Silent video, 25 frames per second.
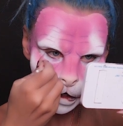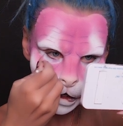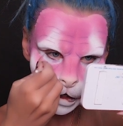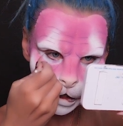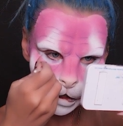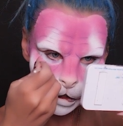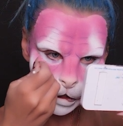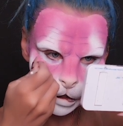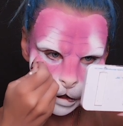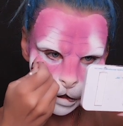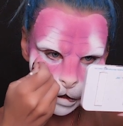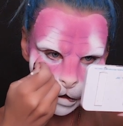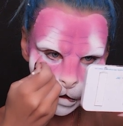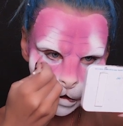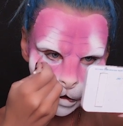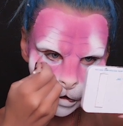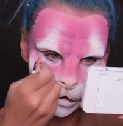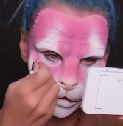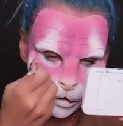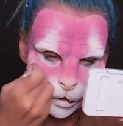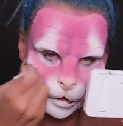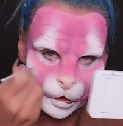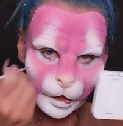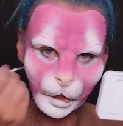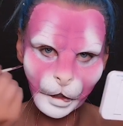excellent
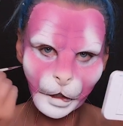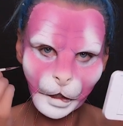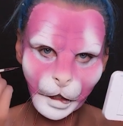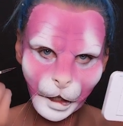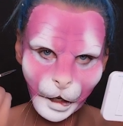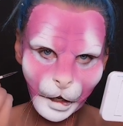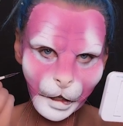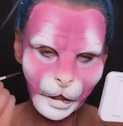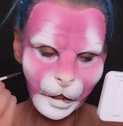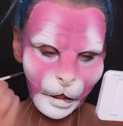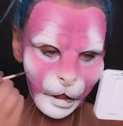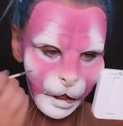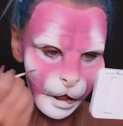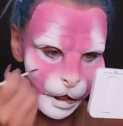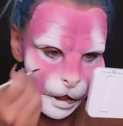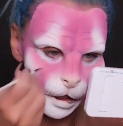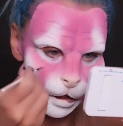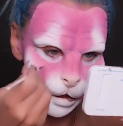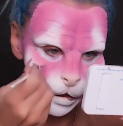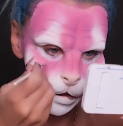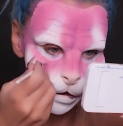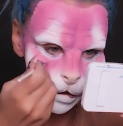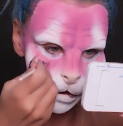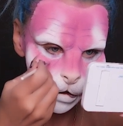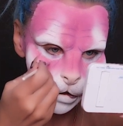for tiny
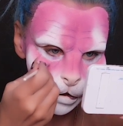lines.